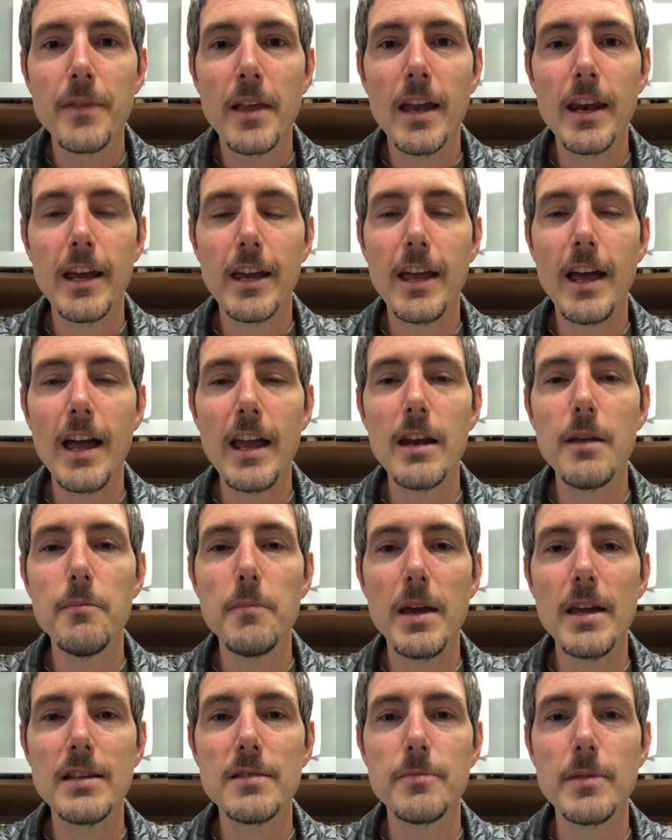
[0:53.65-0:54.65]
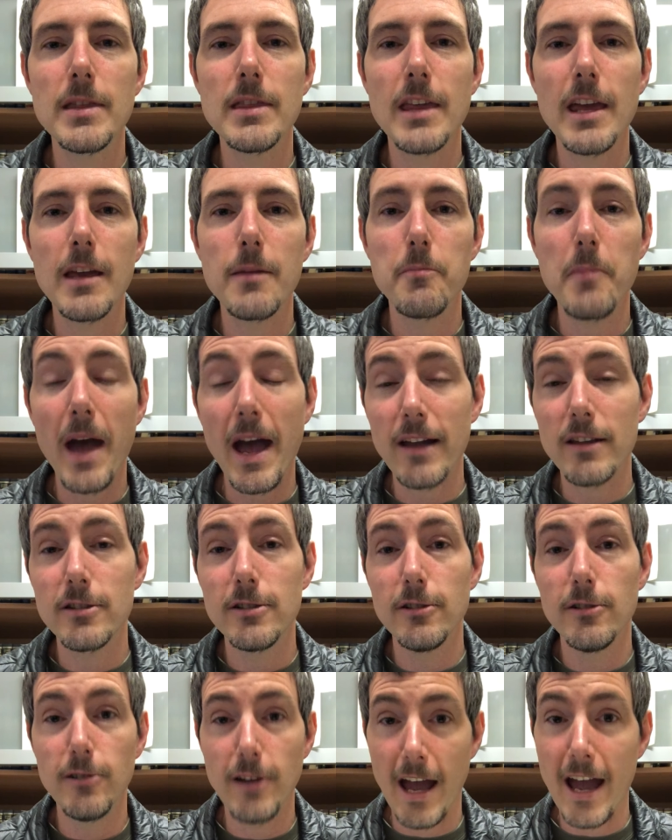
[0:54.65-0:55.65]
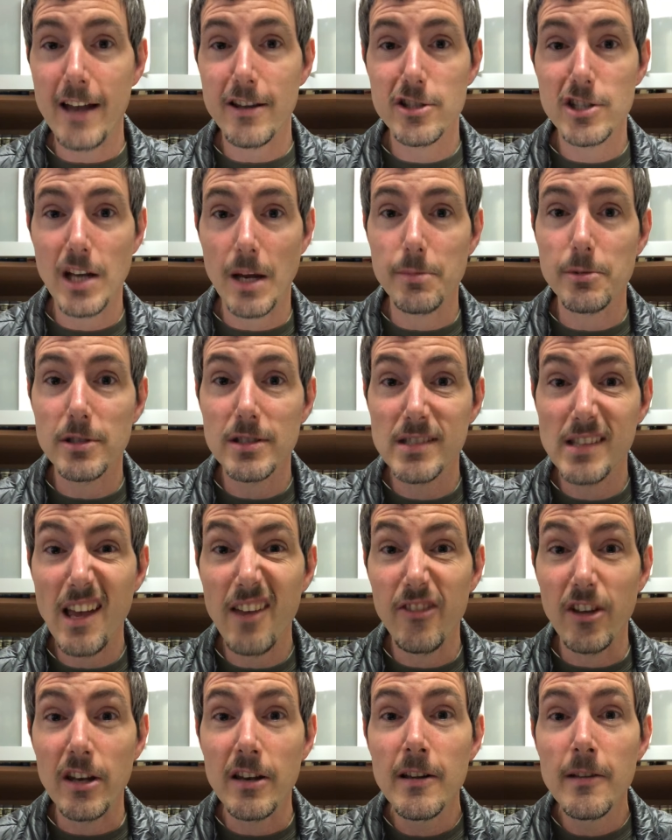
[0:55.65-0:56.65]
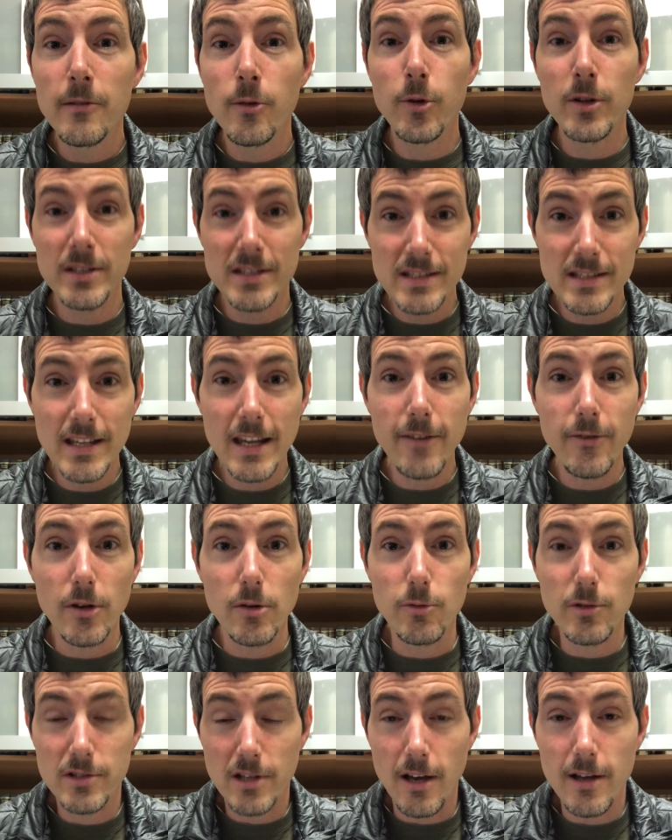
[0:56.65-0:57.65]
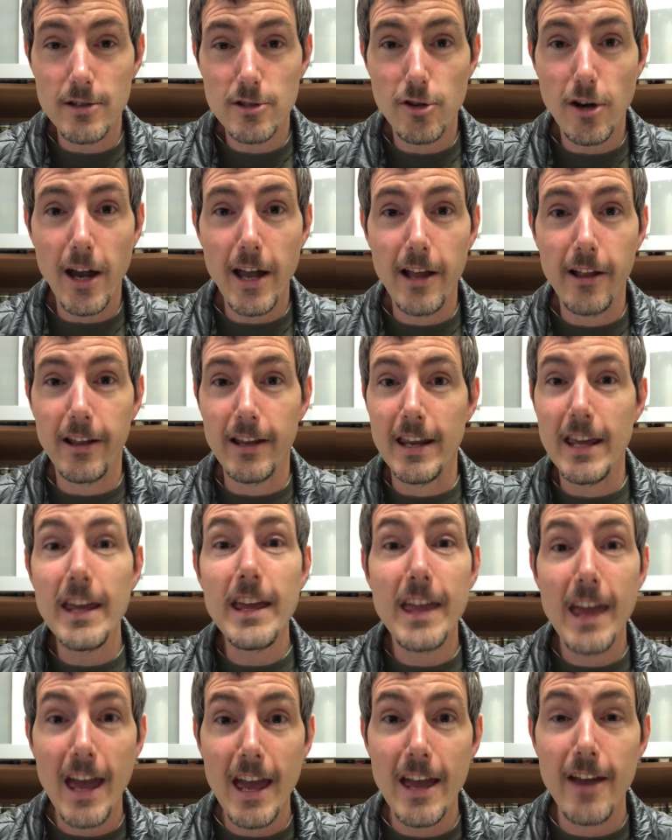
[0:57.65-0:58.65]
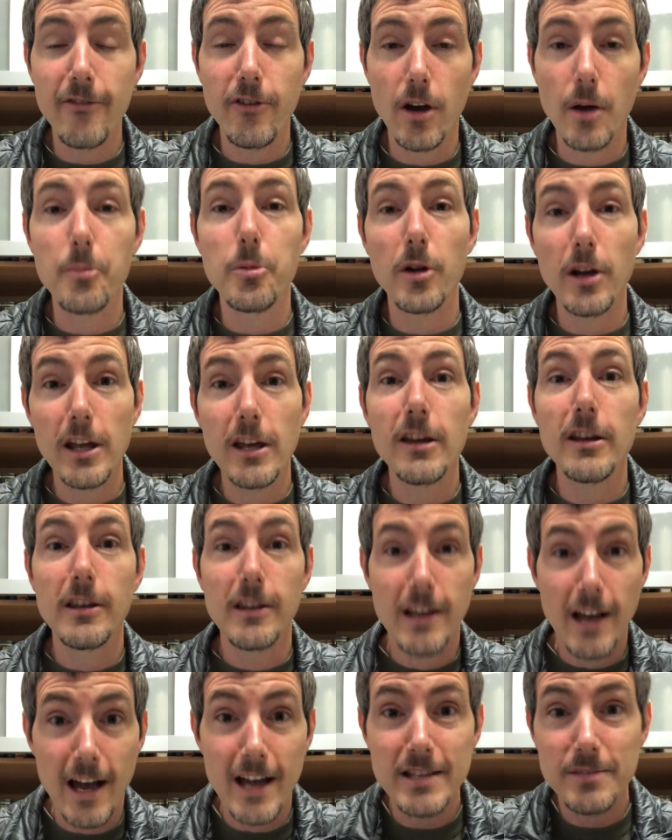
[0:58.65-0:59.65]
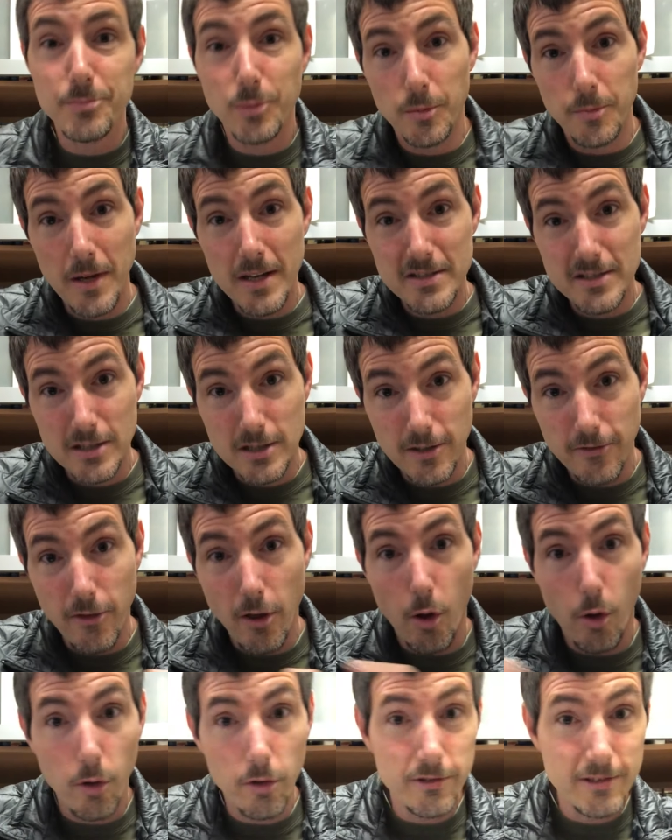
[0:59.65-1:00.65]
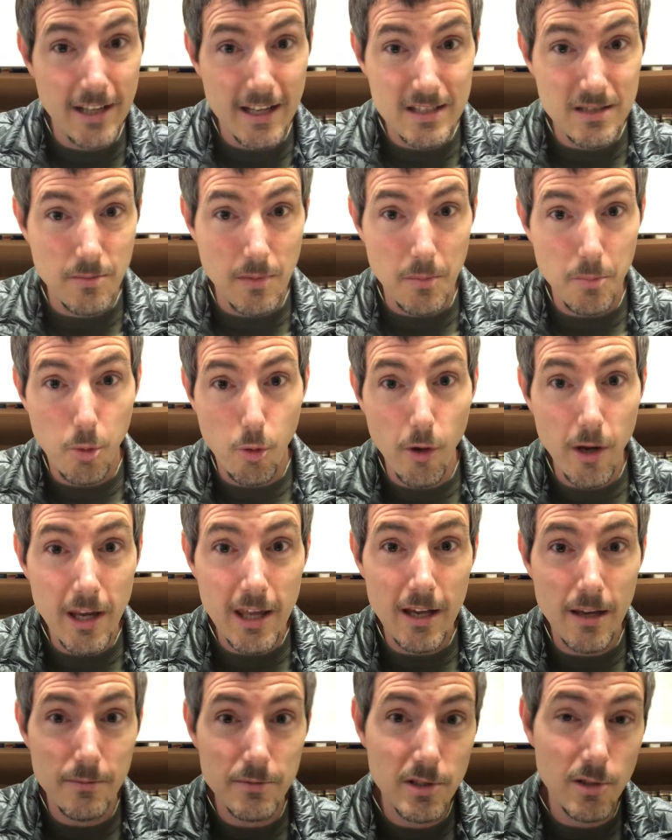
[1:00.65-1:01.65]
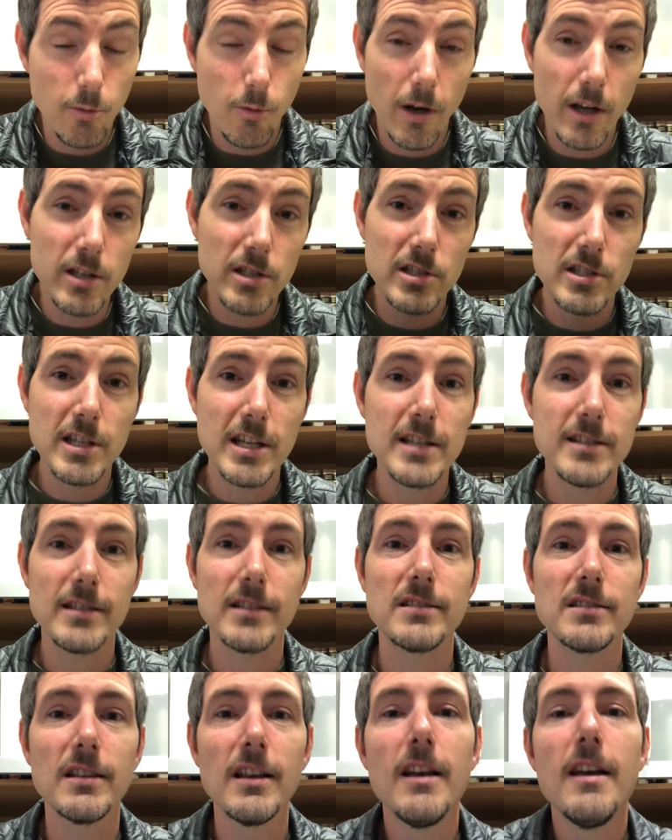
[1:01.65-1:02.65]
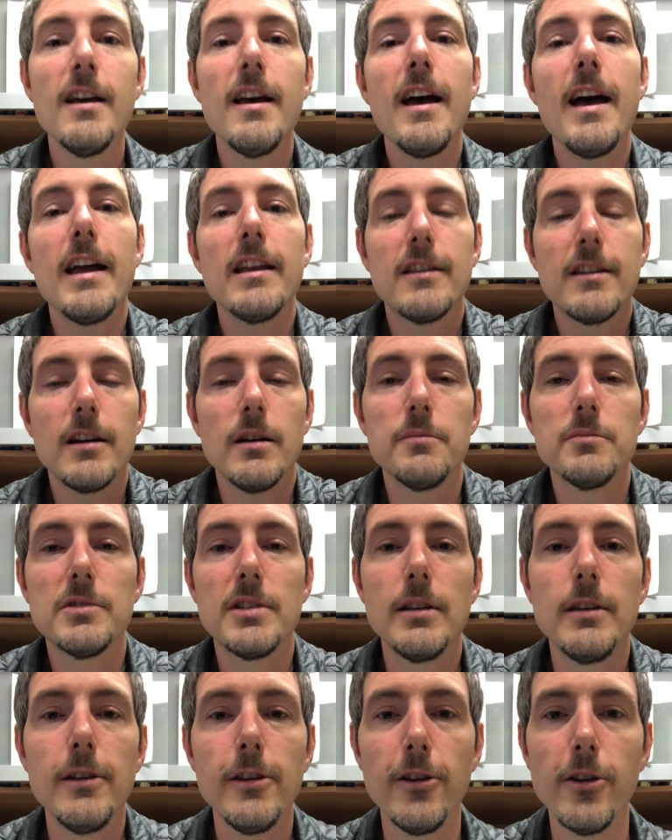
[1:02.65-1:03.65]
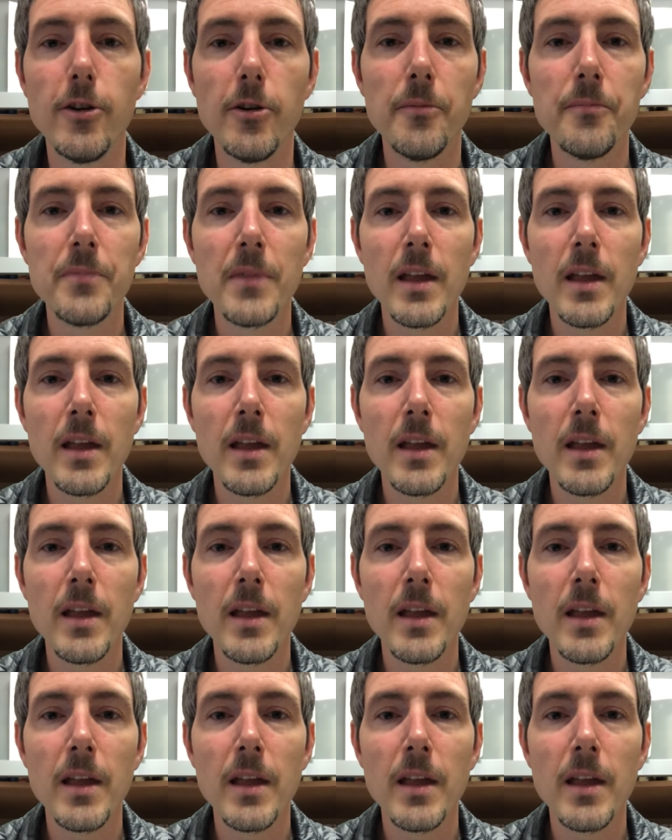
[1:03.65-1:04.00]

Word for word: And it kind of makes me think back to Acts chapter 7 when Stephen was on trial and he gave a pretty good gospel message of the Old Testament pointing up to what Jesus had come to do.